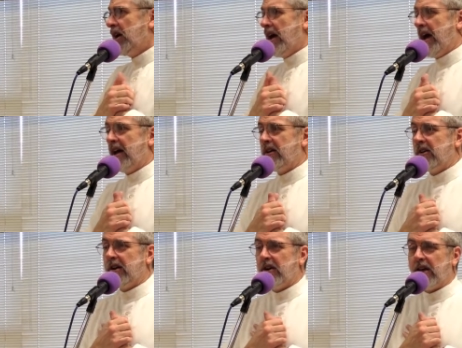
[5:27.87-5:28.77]
and
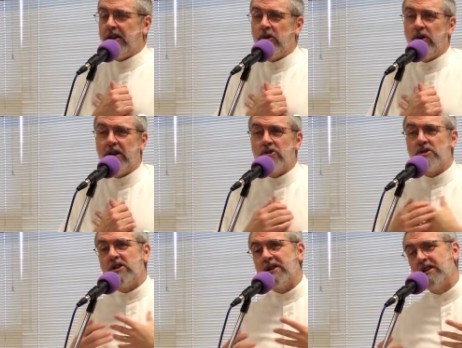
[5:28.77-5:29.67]
uh, and they were
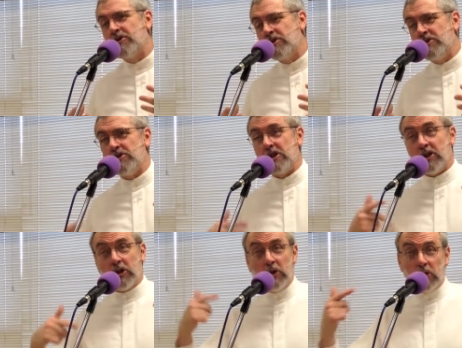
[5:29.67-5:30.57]
interested in introducing
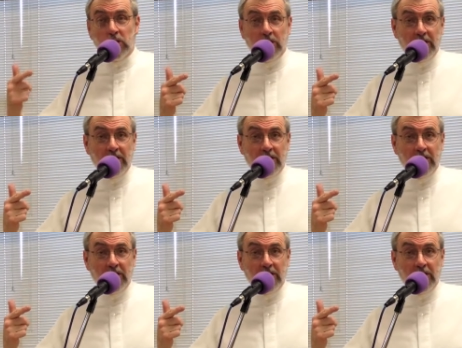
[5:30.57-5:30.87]
the who,